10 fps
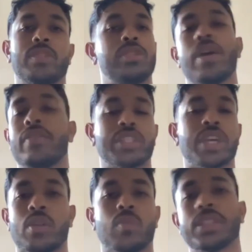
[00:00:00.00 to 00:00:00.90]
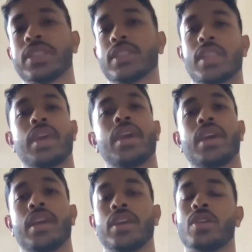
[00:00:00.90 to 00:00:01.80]
to every channel once
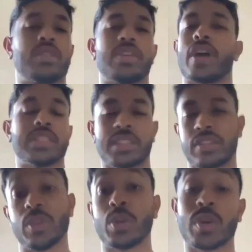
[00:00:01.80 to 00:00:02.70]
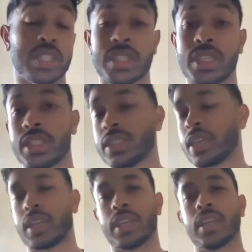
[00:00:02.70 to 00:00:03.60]
they've answered a few questions
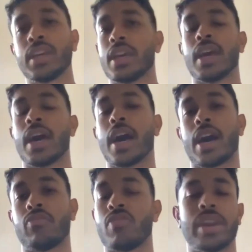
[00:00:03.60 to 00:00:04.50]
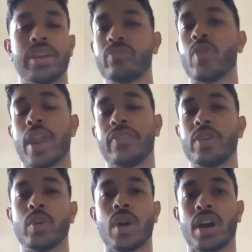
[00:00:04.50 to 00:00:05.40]
and read a
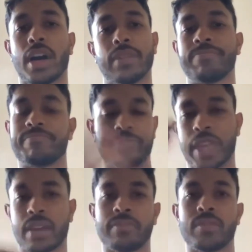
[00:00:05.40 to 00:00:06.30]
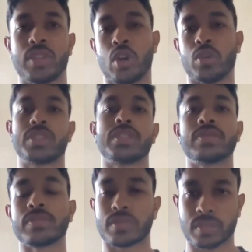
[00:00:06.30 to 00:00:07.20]
few notes.
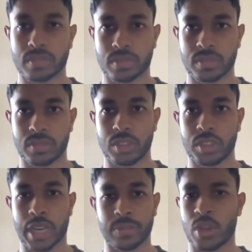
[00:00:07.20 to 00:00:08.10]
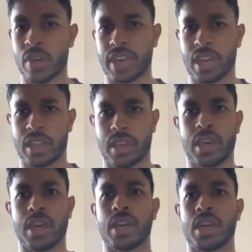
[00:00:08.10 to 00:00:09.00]
James, do you have any
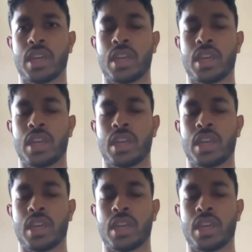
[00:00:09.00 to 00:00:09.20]
other?